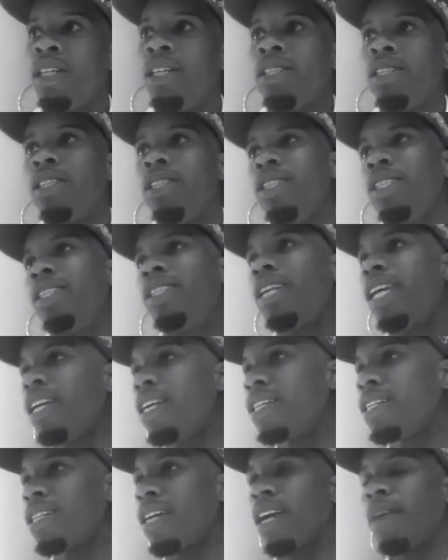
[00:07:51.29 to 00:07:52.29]
to just say
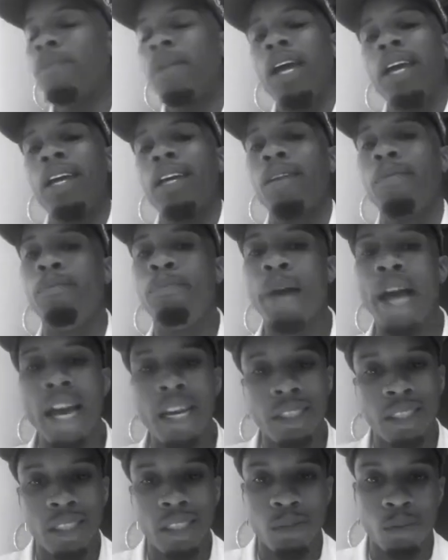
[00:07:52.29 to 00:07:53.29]
this. I'm not here to
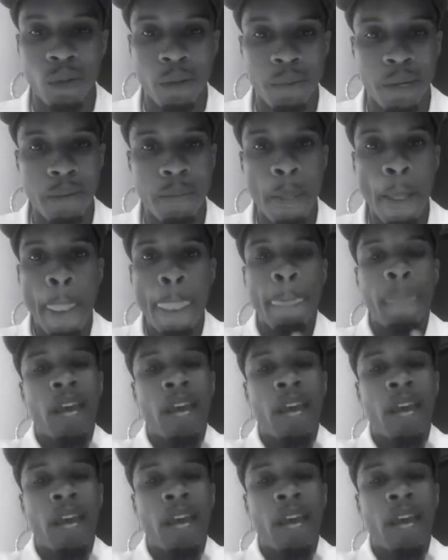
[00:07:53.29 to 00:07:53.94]
bash this woman.